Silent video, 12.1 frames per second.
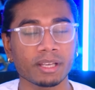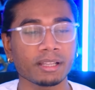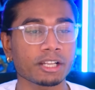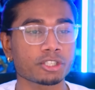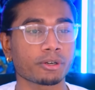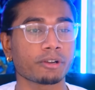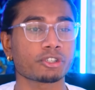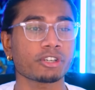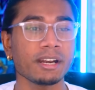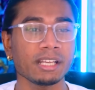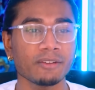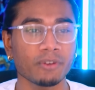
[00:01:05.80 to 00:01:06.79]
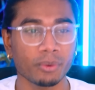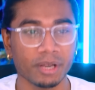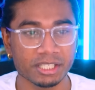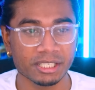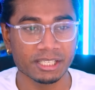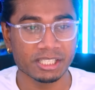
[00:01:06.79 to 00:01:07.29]
In that story, I was trying to give a
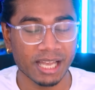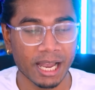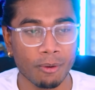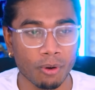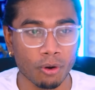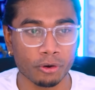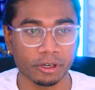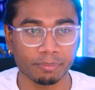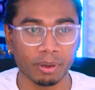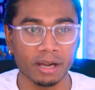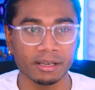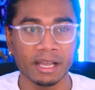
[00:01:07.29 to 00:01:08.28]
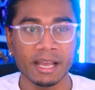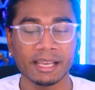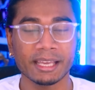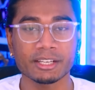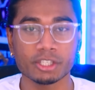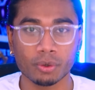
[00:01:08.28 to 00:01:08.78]
reason as to how Ogerpon
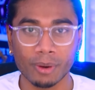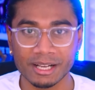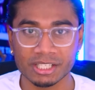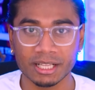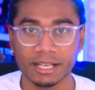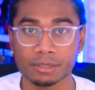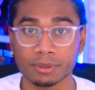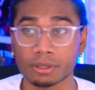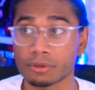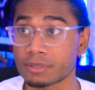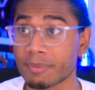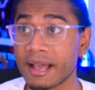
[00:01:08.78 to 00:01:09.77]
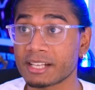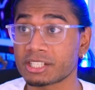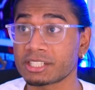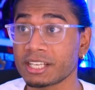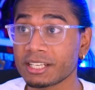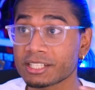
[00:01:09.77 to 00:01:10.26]
can terrestrialize with those
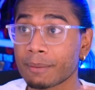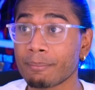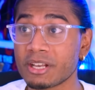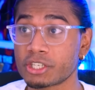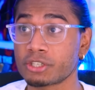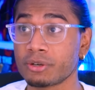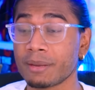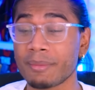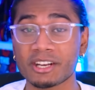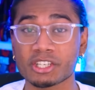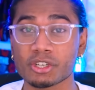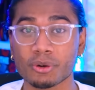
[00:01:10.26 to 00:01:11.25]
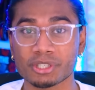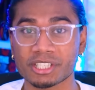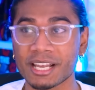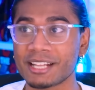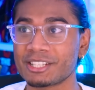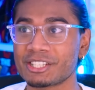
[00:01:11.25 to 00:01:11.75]
masks. It is a mystery. It makes no
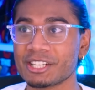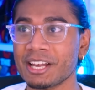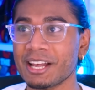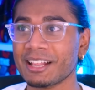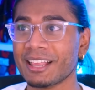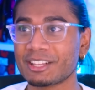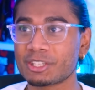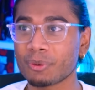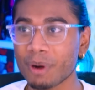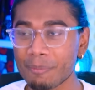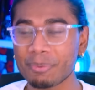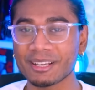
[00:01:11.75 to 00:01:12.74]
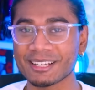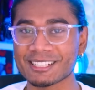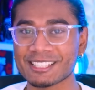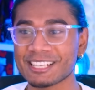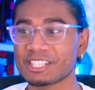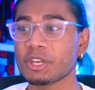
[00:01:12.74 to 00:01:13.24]
sense that
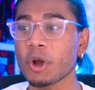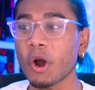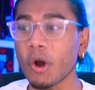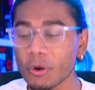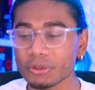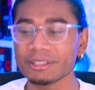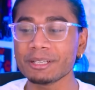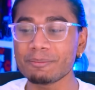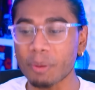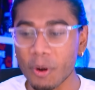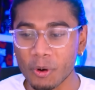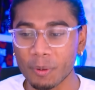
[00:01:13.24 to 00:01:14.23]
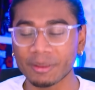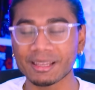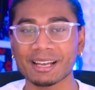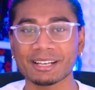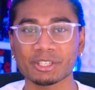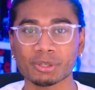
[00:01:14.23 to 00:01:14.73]
Terapagos is the only Pokemon
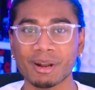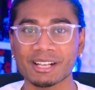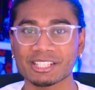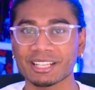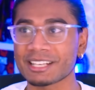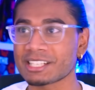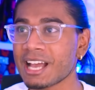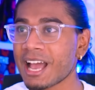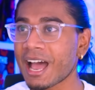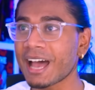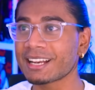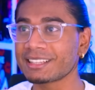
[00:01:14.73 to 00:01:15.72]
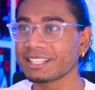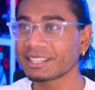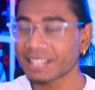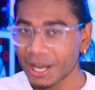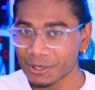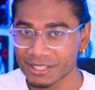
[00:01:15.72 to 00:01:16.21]
that can terrestrialize out of the
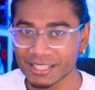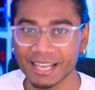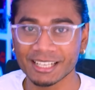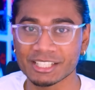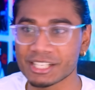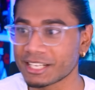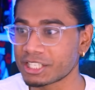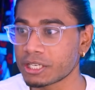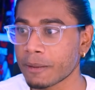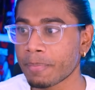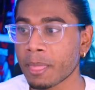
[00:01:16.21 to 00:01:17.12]
thousand that exist.